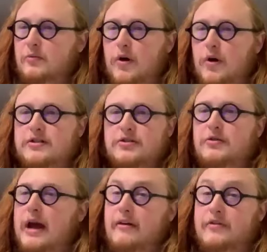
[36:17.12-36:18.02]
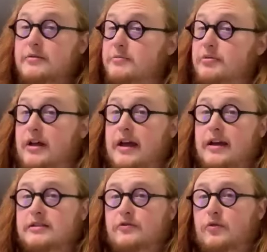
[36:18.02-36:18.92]
what do you have any
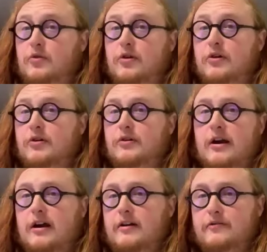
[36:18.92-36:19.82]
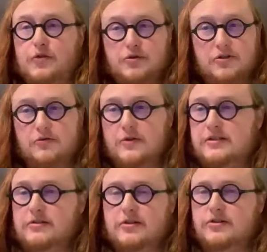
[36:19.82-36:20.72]
plans for future
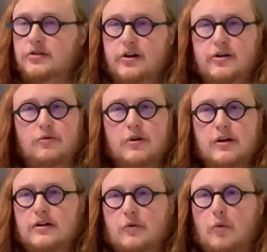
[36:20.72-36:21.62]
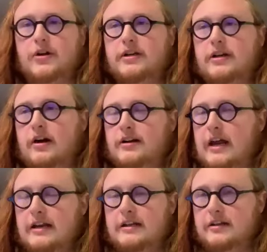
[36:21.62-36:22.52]
research, or are you working on
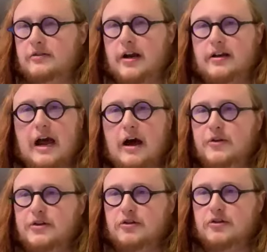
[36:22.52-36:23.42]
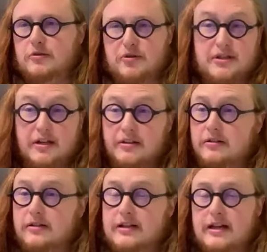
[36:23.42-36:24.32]
anything right now that you're
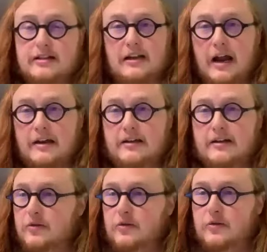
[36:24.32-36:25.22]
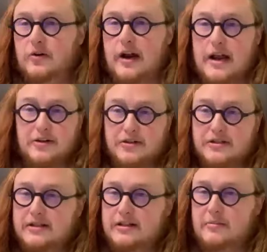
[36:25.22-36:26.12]
particularly excited or
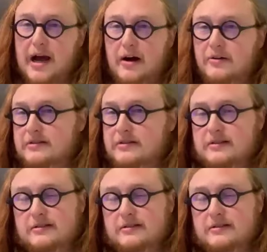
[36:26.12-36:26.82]
interested about?